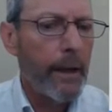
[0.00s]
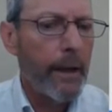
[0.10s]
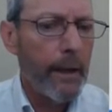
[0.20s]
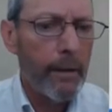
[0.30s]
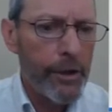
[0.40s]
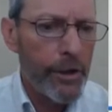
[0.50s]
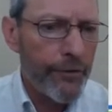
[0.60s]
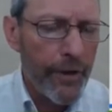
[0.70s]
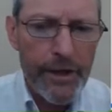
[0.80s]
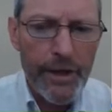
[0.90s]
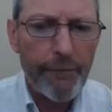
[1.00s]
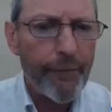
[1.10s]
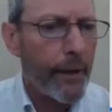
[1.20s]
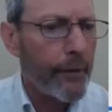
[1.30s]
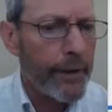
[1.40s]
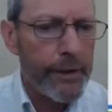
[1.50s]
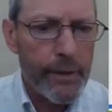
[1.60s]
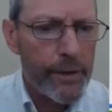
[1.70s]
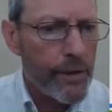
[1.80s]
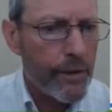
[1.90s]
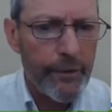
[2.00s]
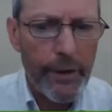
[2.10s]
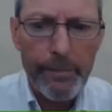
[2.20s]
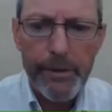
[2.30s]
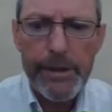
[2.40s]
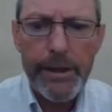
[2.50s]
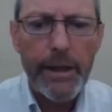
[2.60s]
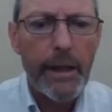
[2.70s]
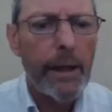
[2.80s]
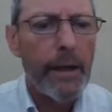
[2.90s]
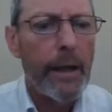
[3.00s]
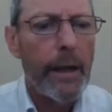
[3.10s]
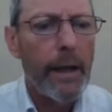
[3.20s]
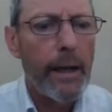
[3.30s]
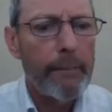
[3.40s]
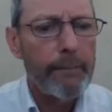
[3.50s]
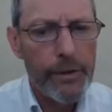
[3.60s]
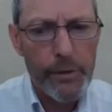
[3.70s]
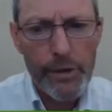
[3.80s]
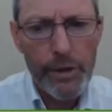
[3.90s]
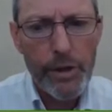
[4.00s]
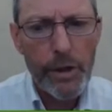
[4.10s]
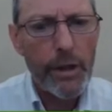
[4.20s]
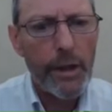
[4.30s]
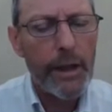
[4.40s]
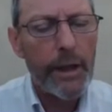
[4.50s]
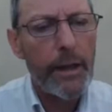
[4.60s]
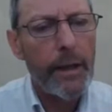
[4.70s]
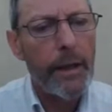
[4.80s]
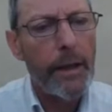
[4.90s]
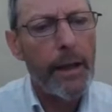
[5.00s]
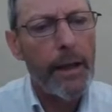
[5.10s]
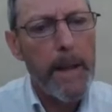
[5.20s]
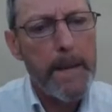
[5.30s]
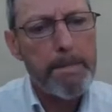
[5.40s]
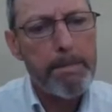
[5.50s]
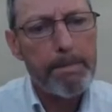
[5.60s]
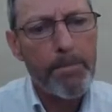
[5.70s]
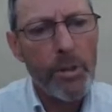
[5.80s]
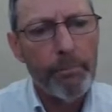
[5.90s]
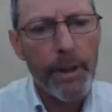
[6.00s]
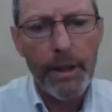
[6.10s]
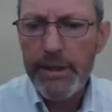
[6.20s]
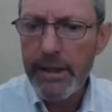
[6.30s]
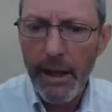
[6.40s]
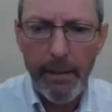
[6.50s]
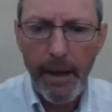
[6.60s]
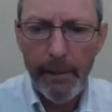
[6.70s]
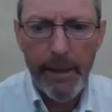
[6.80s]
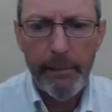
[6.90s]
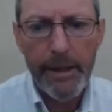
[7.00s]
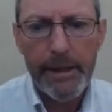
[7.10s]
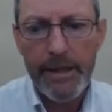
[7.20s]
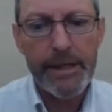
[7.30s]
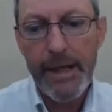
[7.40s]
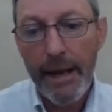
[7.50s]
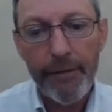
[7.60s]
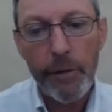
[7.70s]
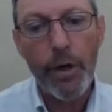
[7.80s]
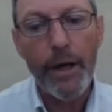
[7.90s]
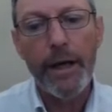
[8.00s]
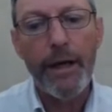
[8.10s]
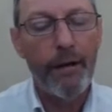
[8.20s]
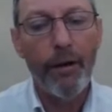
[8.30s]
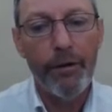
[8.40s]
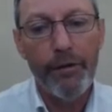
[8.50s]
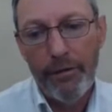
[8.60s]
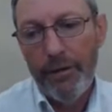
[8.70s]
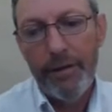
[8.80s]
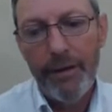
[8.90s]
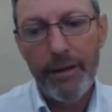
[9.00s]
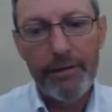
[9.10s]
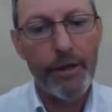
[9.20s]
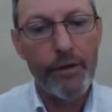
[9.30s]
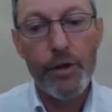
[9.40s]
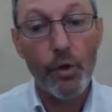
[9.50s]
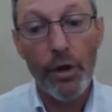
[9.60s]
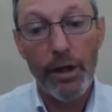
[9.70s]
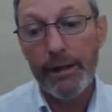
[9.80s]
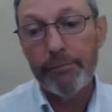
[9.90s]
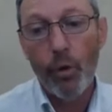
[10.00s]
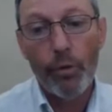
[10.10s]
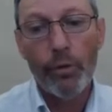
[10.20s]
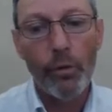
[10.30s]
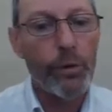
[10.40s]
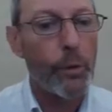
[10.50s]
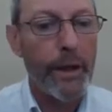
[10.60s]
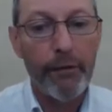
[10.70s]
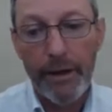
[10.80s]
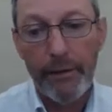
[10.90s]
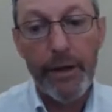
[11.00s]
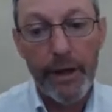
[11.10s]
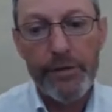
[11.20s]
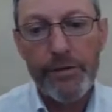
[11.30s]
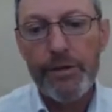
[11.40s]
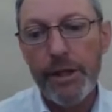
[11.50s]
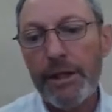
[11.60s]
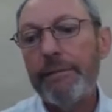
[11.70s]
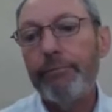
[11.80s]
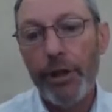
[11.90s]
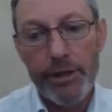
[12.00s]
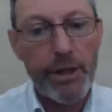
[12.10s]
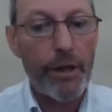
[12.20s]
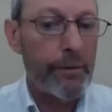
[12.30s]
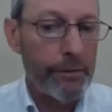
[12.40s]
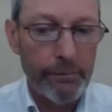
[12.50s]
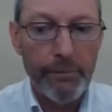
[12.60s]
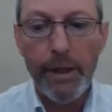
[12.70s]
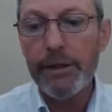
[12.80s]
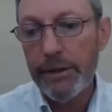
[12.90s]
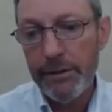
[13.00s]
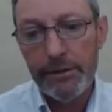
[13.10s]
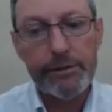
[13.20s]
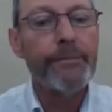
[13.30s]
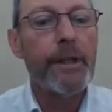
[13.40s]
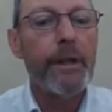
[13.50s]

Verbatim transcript: uh, just finishing flowering, so it doesn't look very pretty. Um, this was in July. Um, but uh, I mean, it's, it's everywhere on uh, you know the shoreline, all all the way around the Isles of Scilly, Tresco, St Martin's,